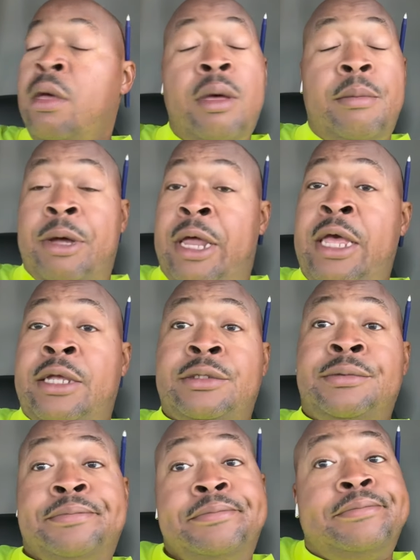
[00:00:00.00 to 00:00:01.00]
But hey,
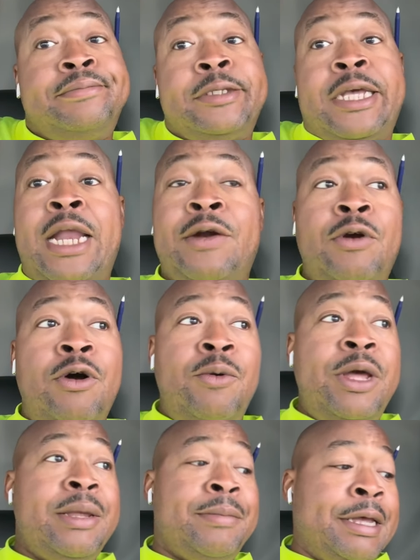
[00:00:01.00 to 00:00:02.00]
gotta roll
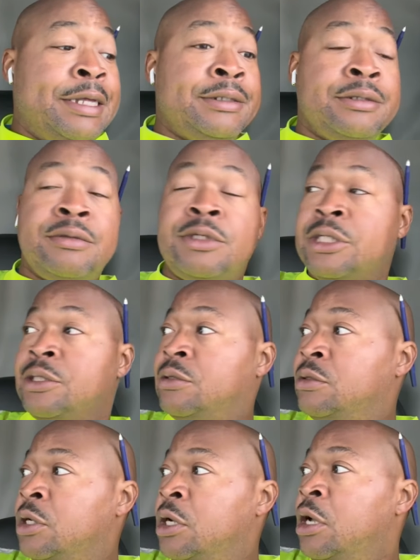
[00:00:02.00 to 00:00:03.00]
with it, man. So
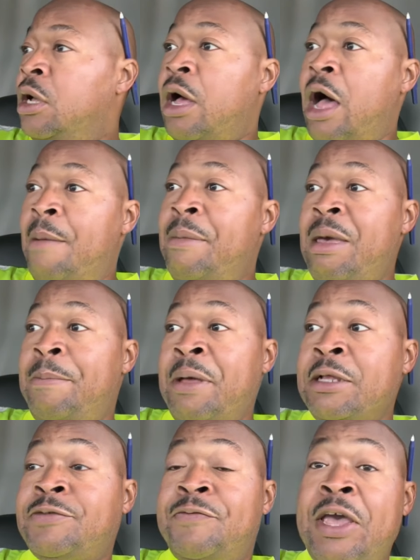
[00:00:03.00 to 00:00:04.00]
I'll be in
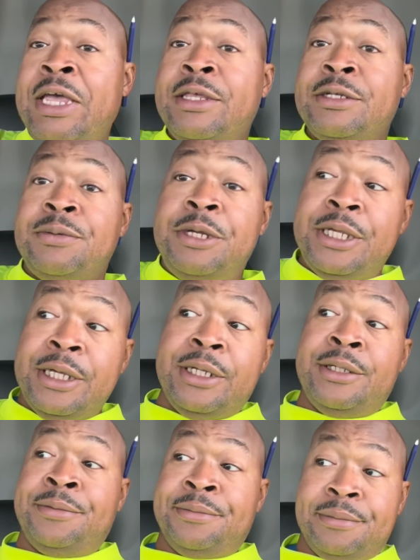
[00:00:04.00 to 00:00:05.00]
Pennsylvania this weekend.